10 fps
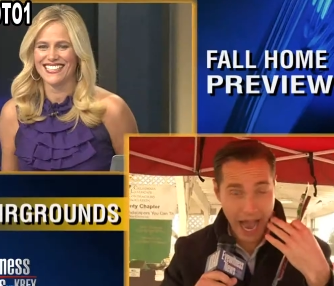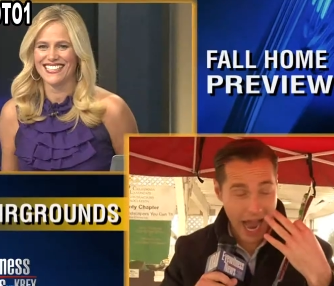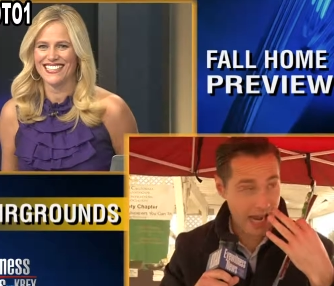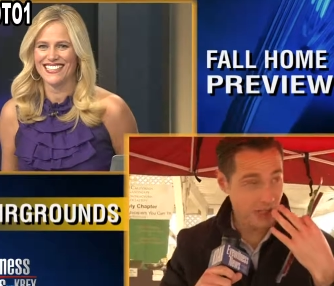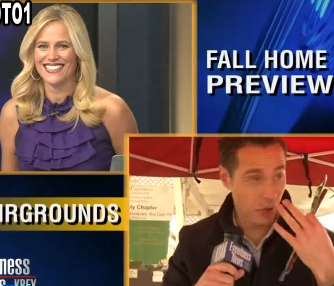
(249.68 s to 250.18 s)

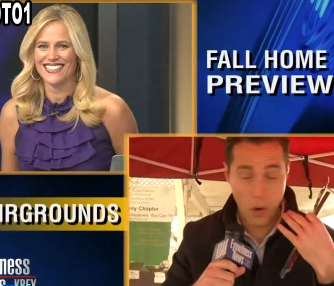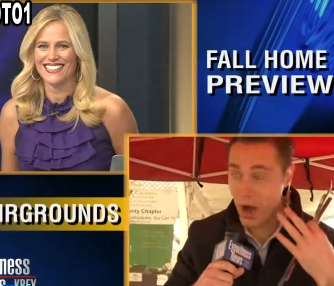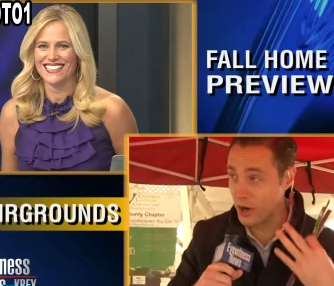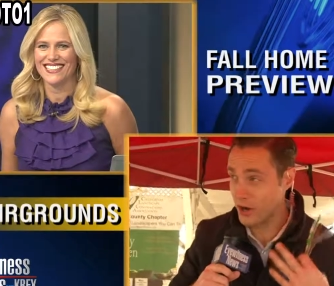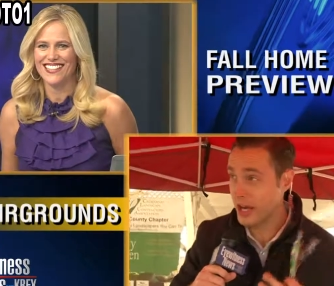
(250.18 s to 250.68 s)
Speaker 1: eyes are
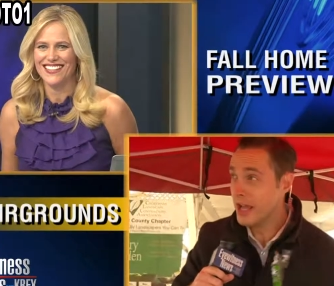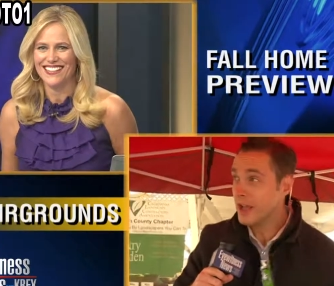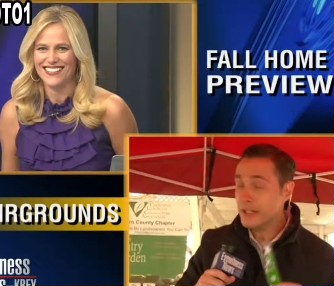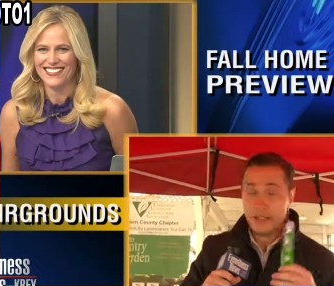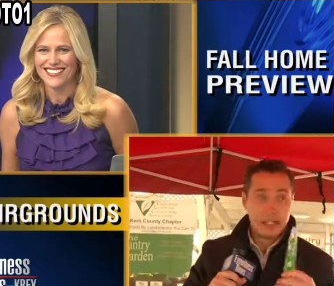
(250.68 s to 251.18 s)
watering.
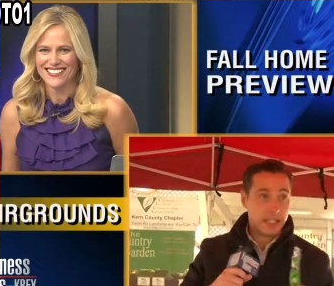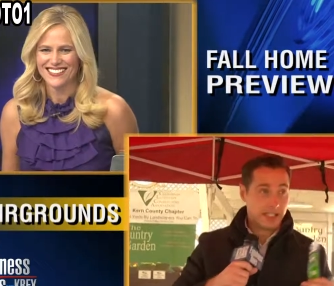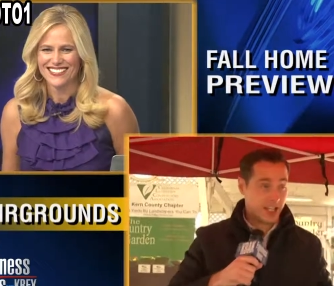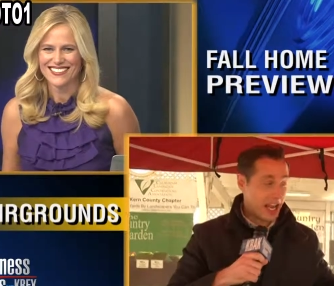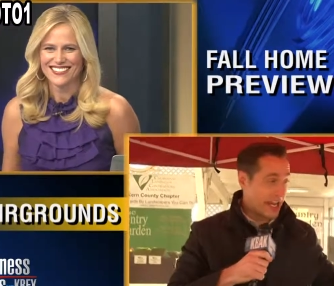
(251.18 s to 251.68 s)

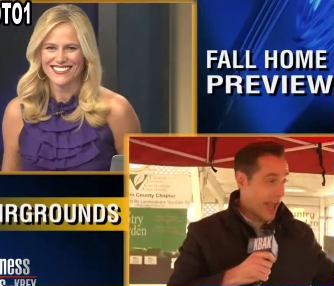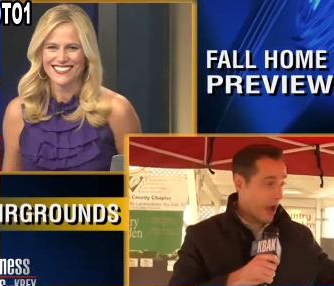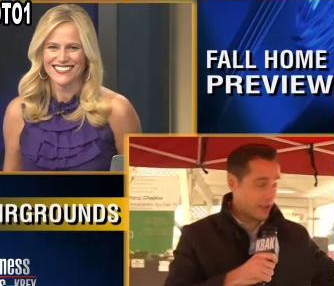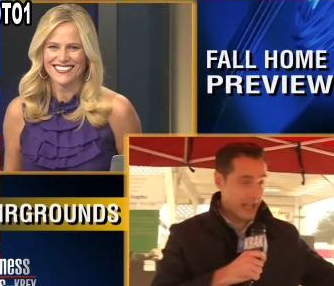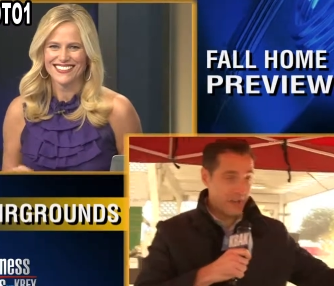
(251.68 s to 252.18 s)
Check
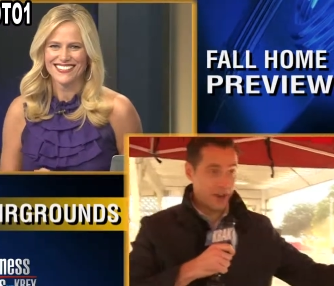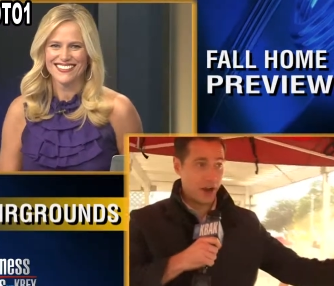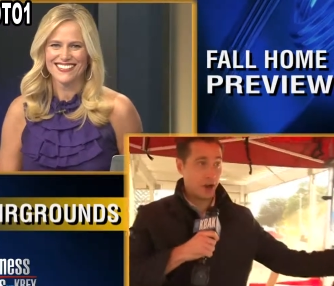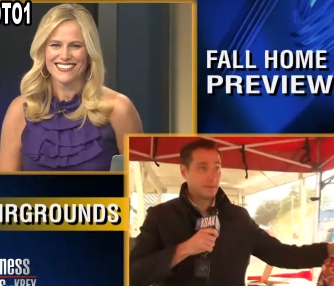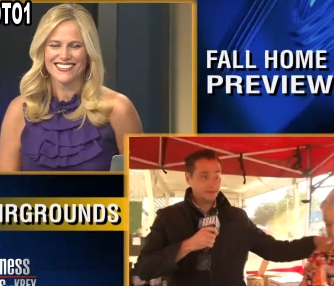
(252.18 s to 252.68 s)
out Dave here.